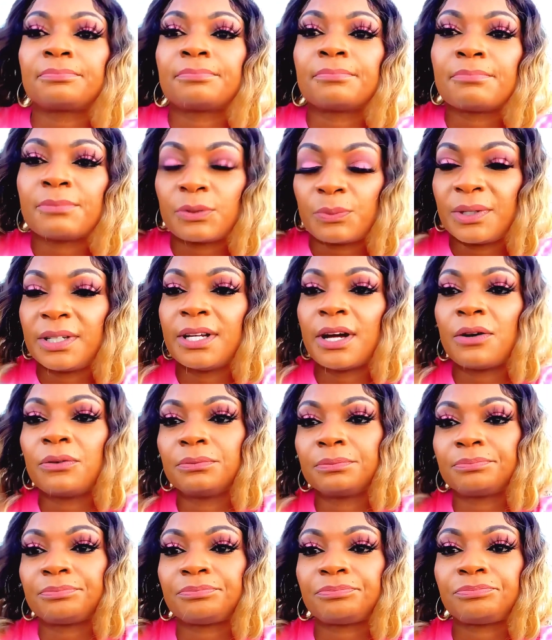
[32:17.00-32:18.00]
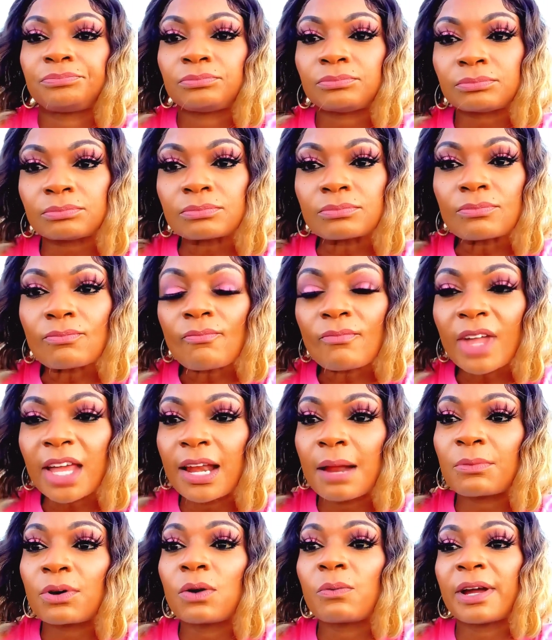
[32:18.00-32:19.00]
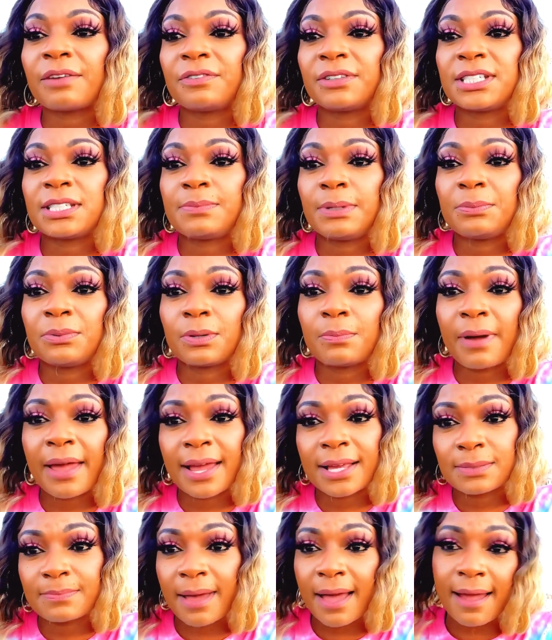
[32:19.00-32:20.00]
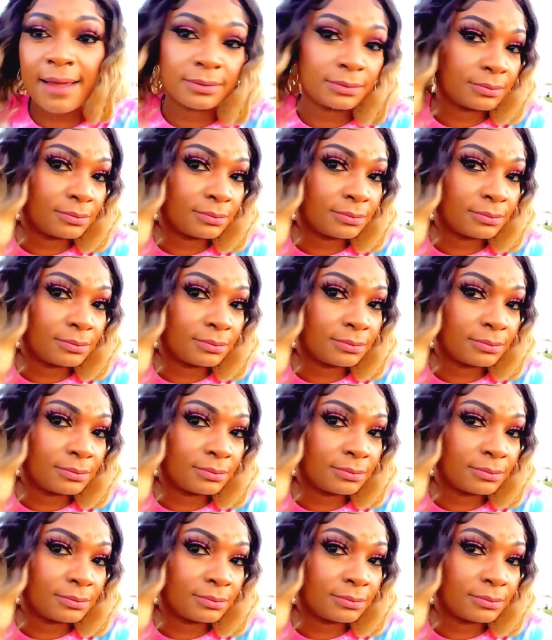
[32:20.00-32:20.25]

But we don't. I'm going to wait for these people to pass by